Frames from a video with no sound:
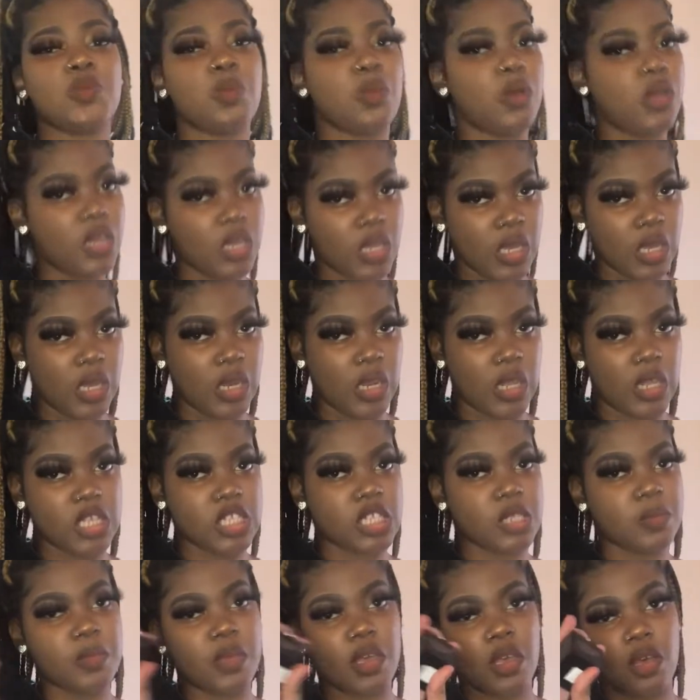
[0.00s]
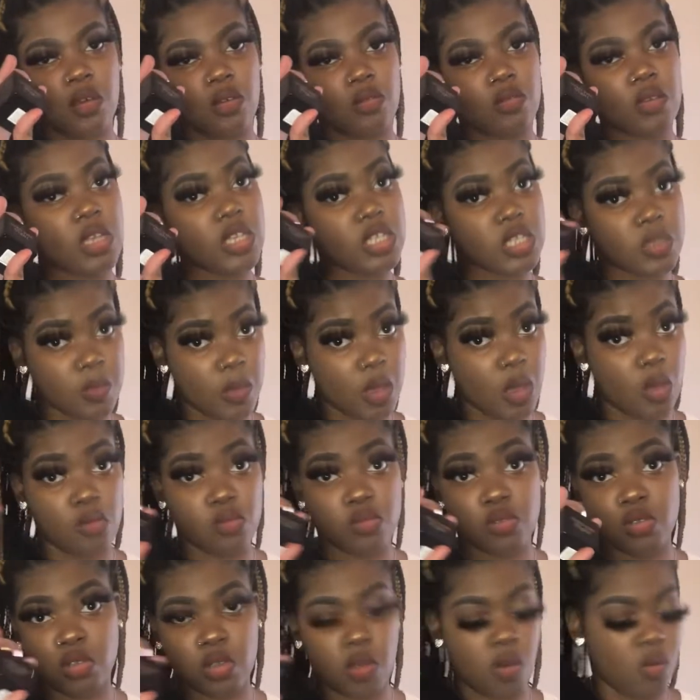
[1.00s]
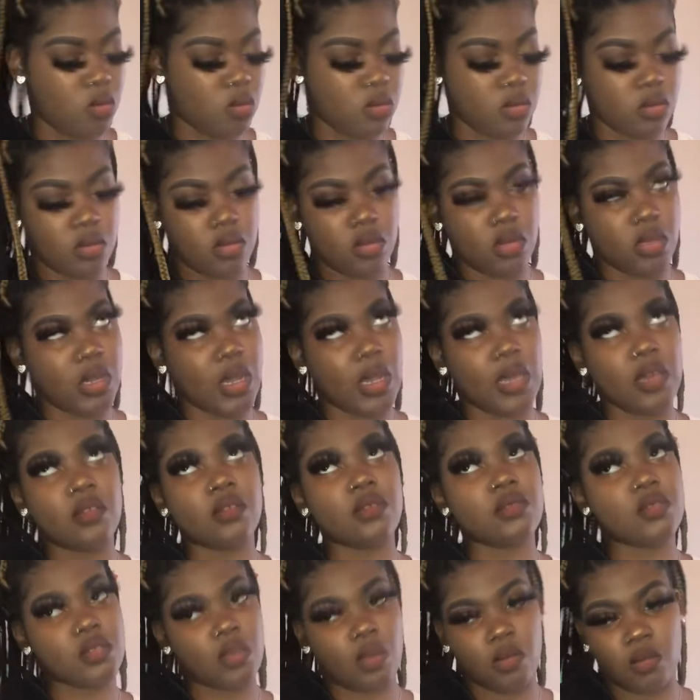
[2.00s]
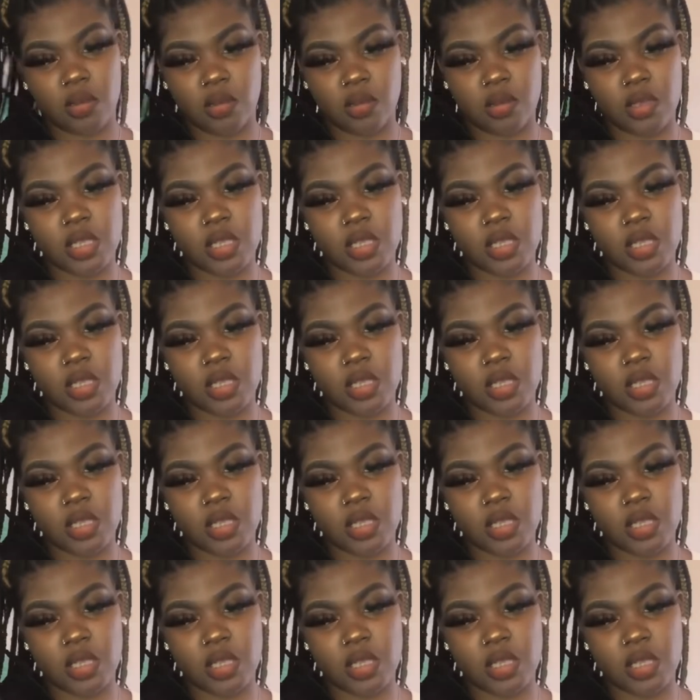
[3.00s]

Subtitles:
want to get it, it smells so good, like so good.